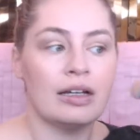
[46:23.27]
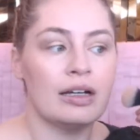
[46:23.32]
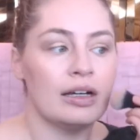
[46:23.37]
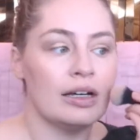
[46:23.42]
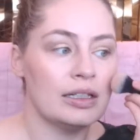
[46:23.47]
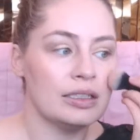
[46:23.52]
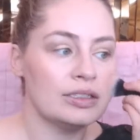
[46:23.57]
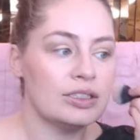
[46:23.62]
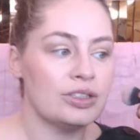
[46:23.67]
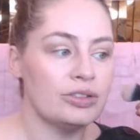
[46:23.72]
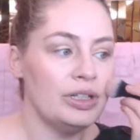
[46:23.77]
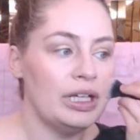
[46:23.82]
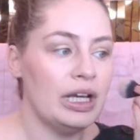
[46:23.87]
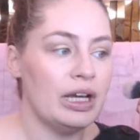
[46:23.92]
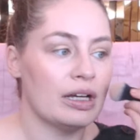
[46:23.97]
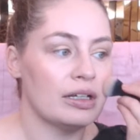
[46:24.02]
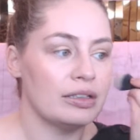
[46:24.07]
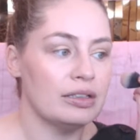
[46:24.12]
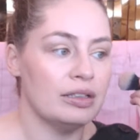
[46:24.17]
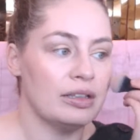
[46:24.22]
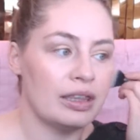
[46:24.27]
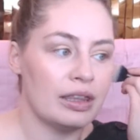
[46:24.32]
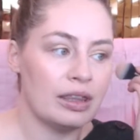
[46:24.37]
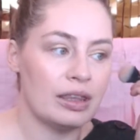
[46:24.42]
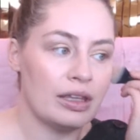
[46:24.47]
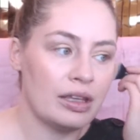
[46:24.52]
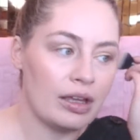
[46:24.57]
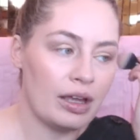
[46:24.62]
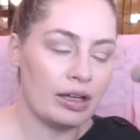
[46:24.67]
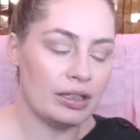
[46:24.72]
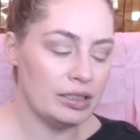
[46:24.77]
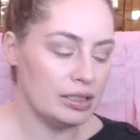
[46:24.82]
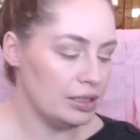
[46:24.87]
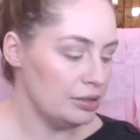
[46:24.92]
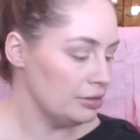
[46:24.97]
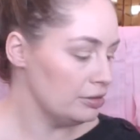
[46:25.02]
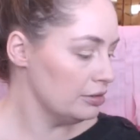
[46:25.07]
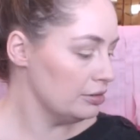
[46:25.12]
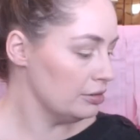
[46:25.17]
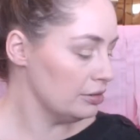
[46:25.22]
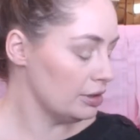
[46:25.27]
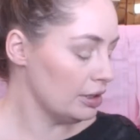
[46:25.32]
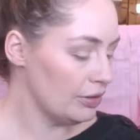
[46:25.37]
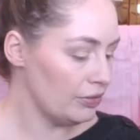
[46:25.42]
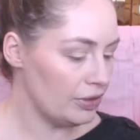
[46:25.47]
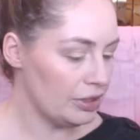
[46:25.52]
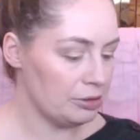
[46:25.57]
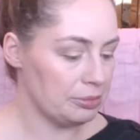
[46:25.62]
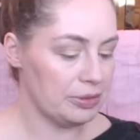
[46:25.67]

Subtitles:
So yeah, I did live here